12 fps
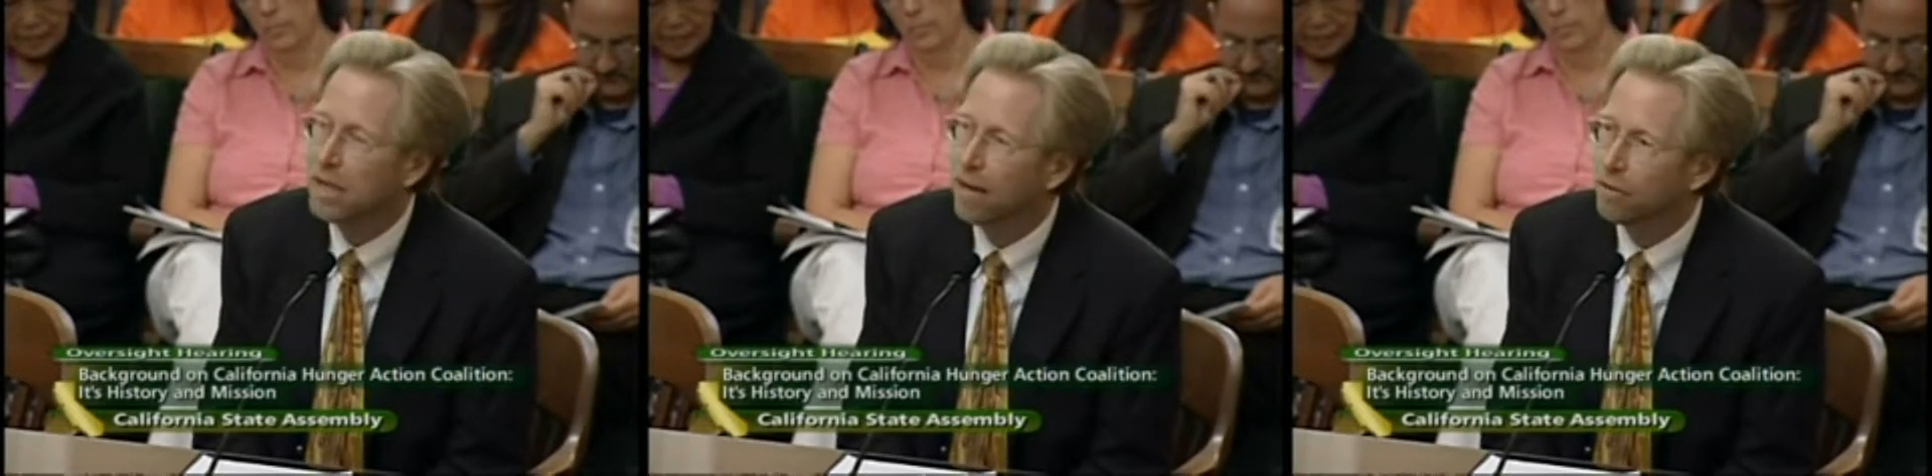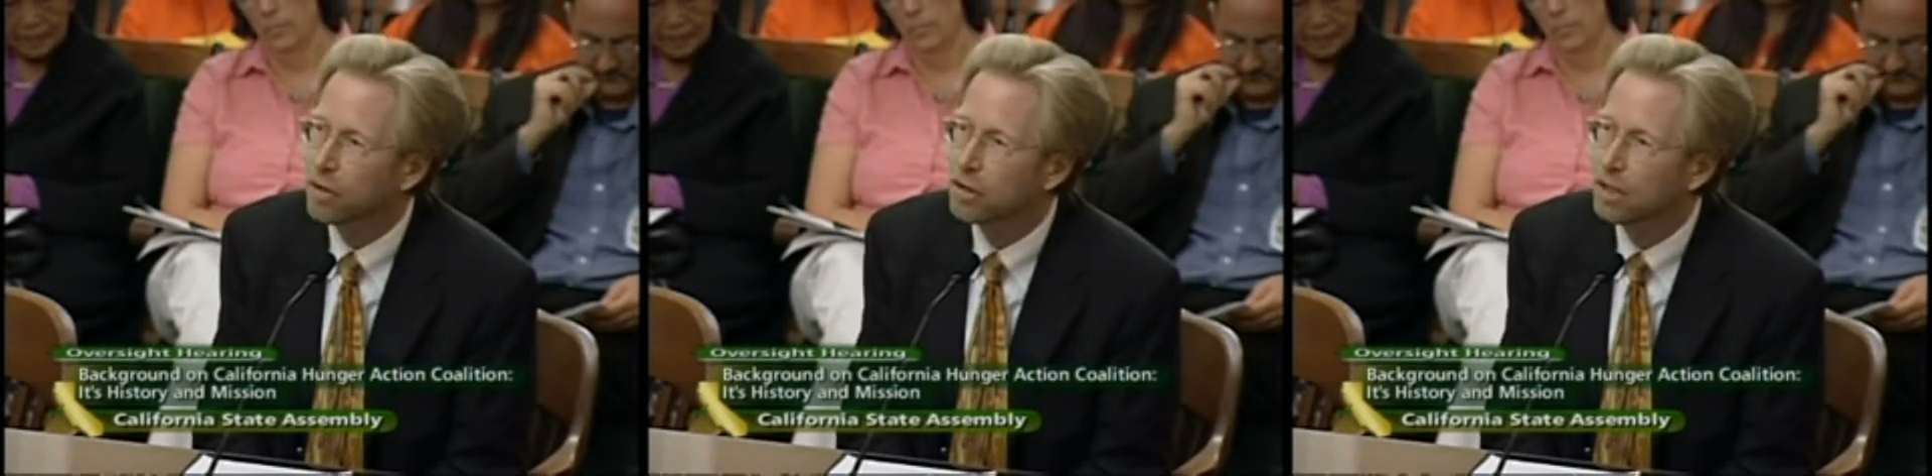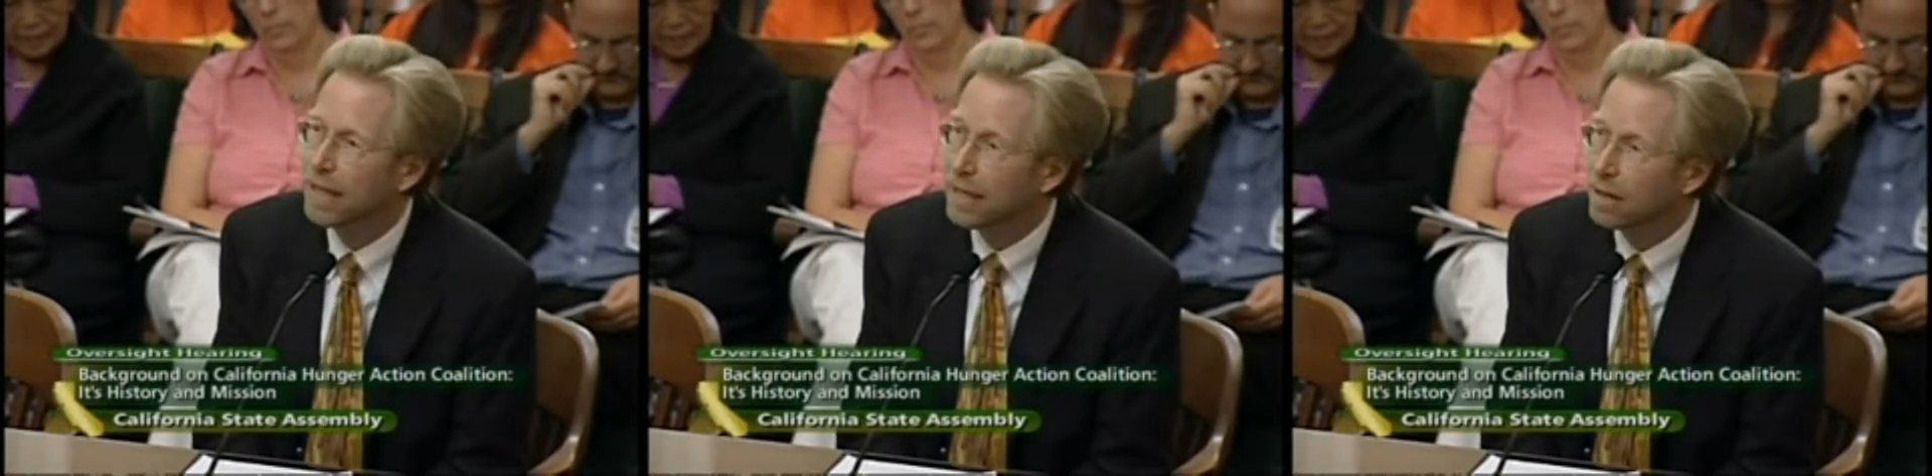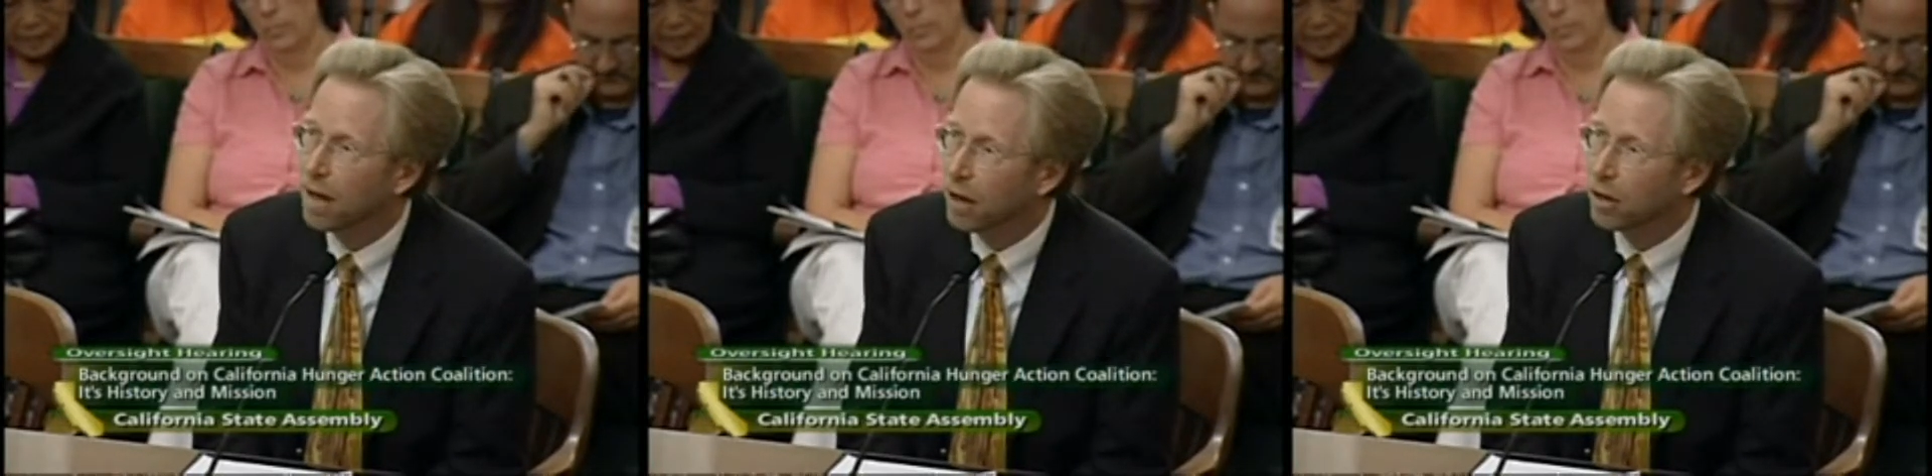effort to
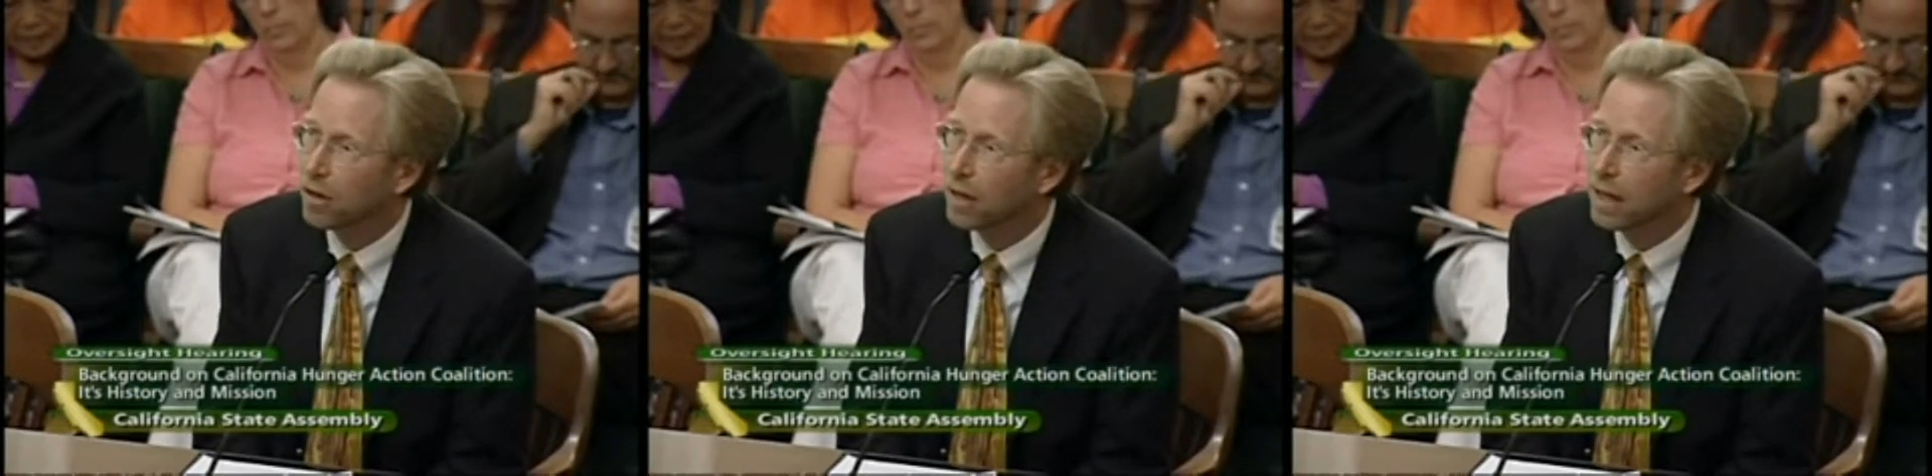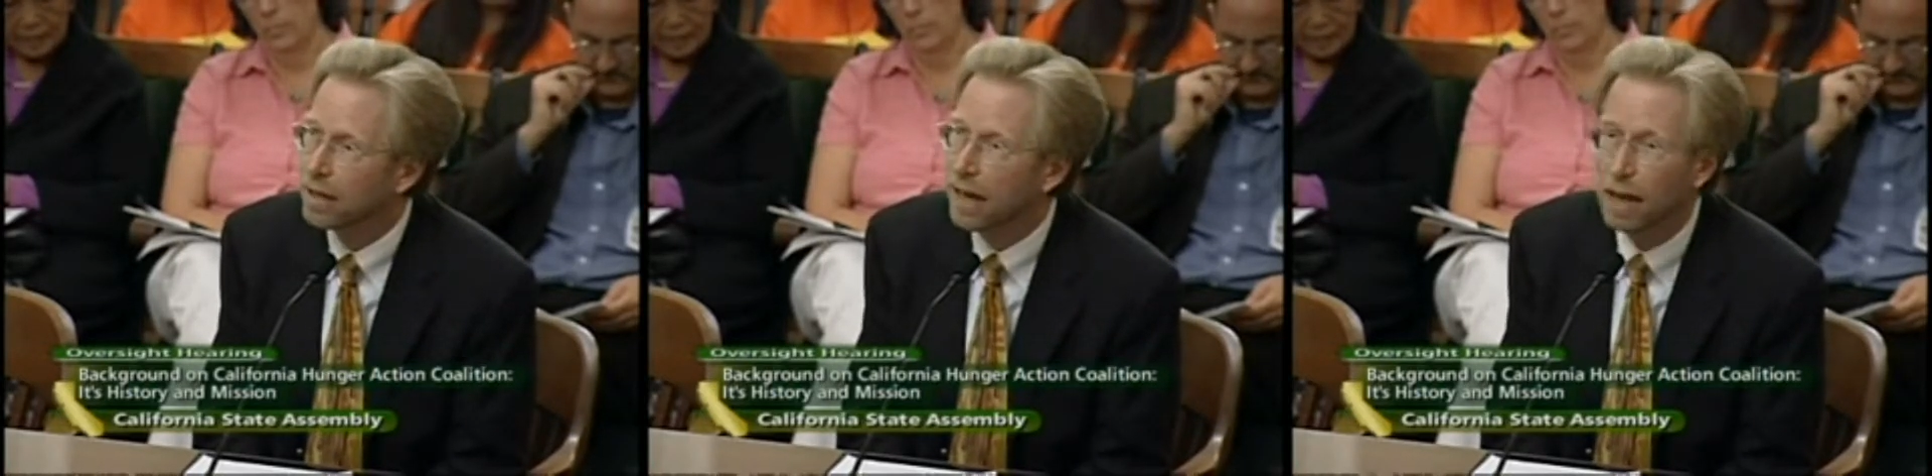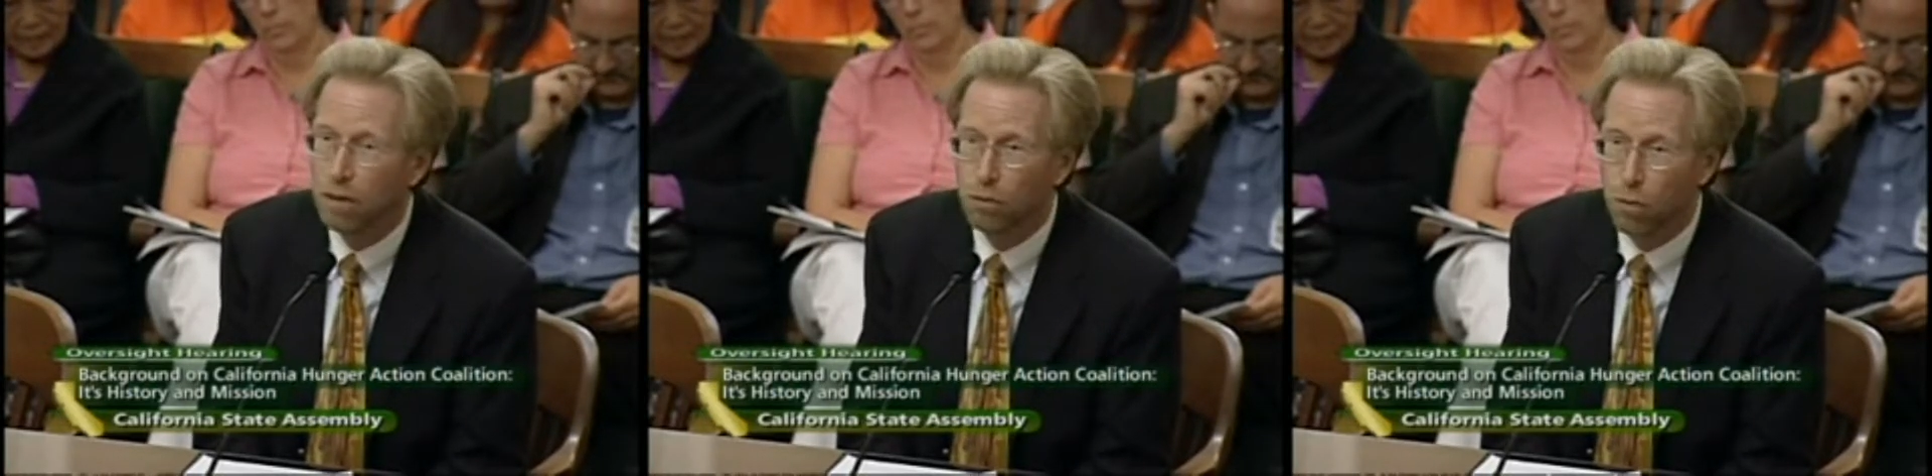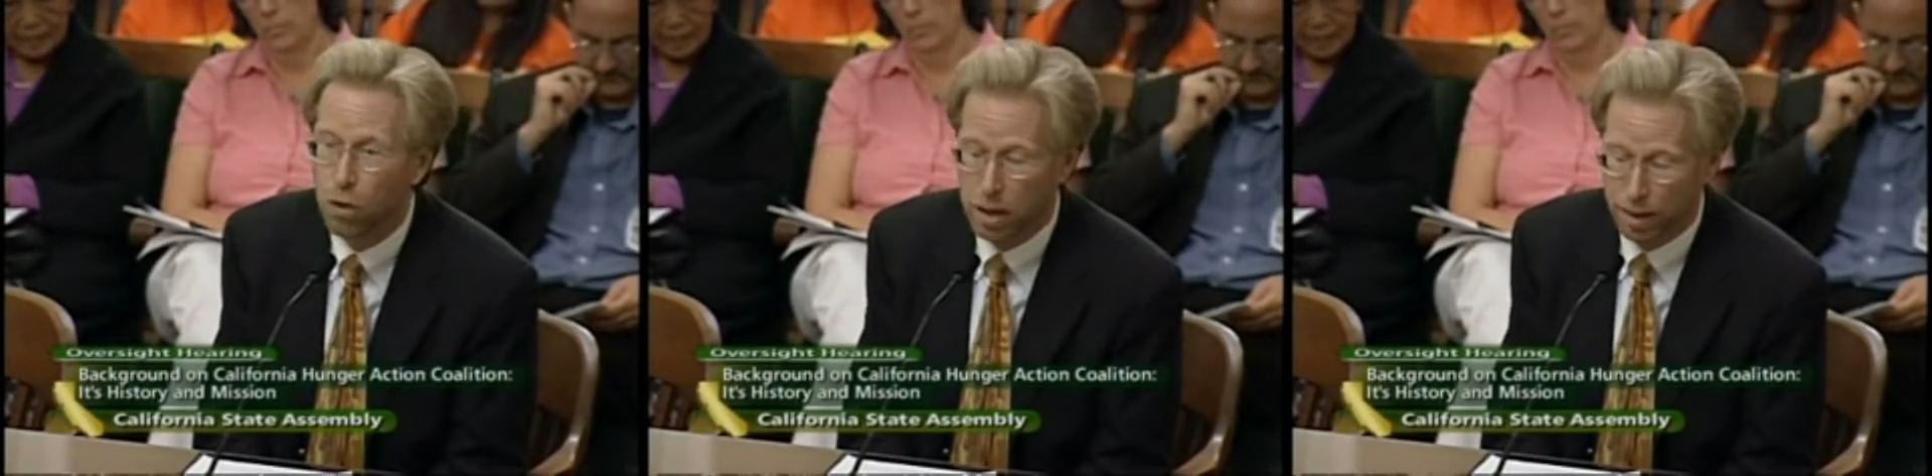end hunger in
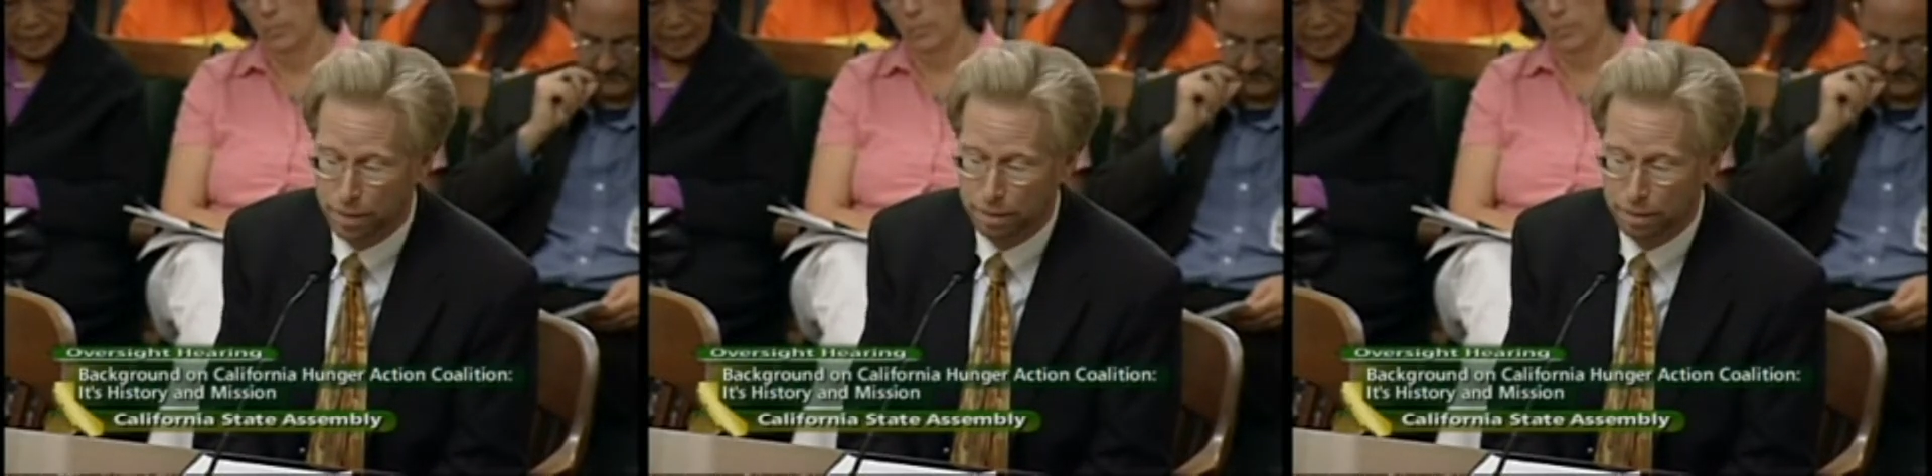California.